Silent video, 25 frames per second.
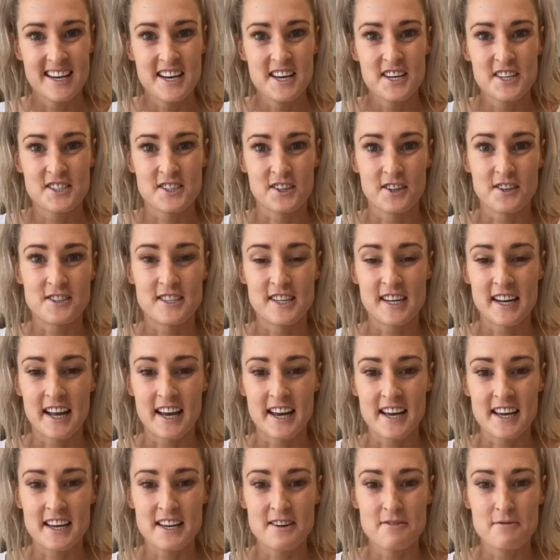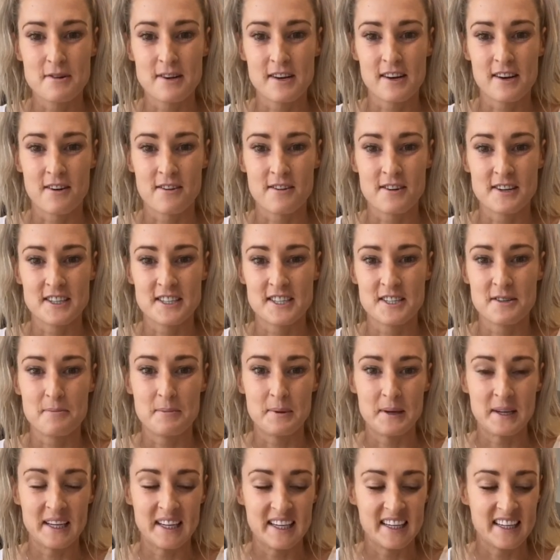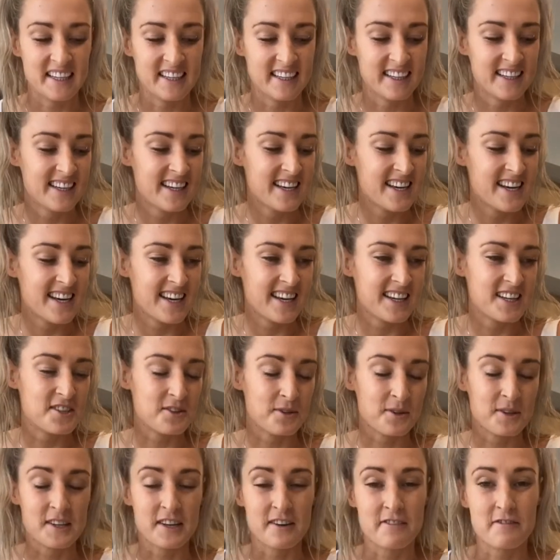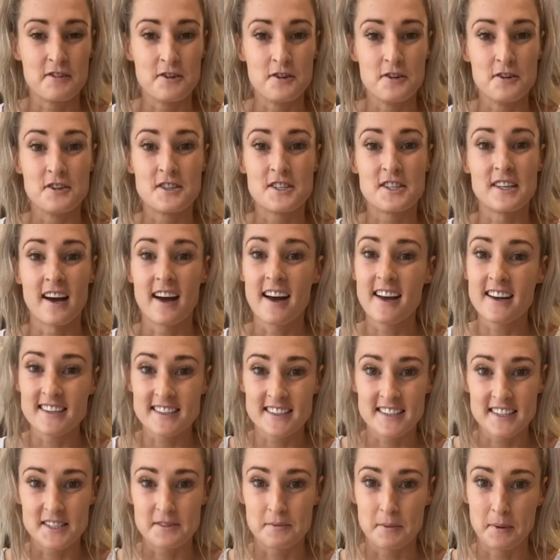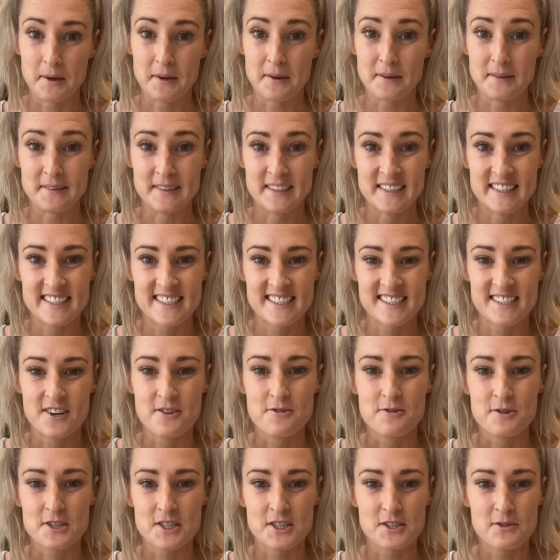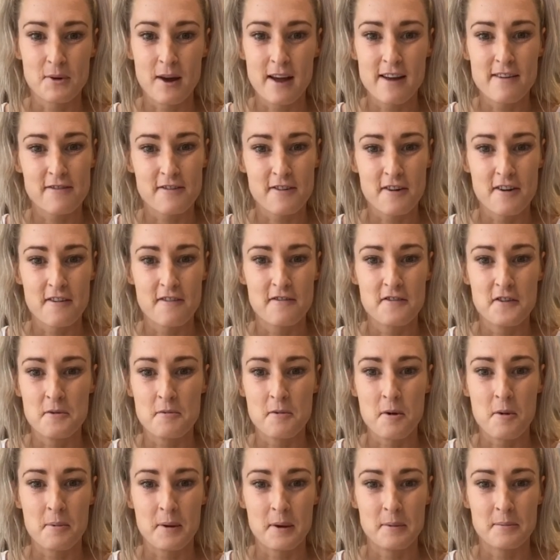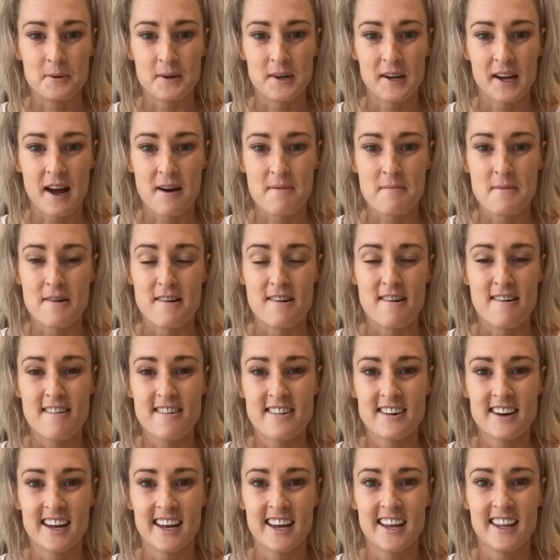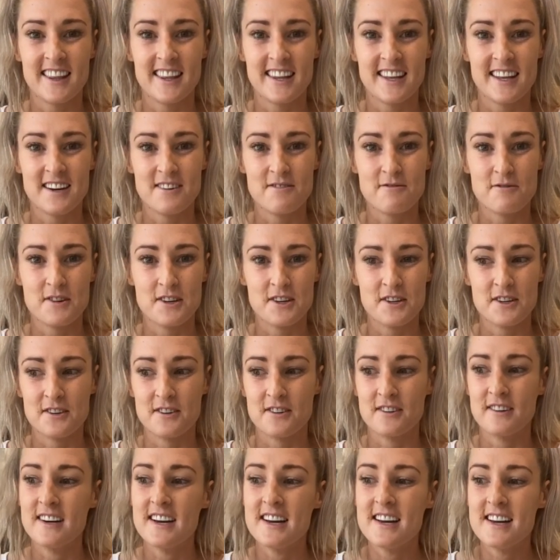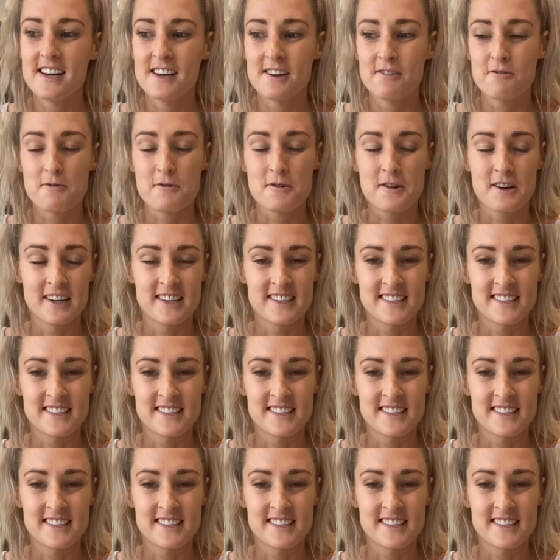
So today we're going to be doing a few science experiments. So we'll just wait for a few more people to come on and then we'll get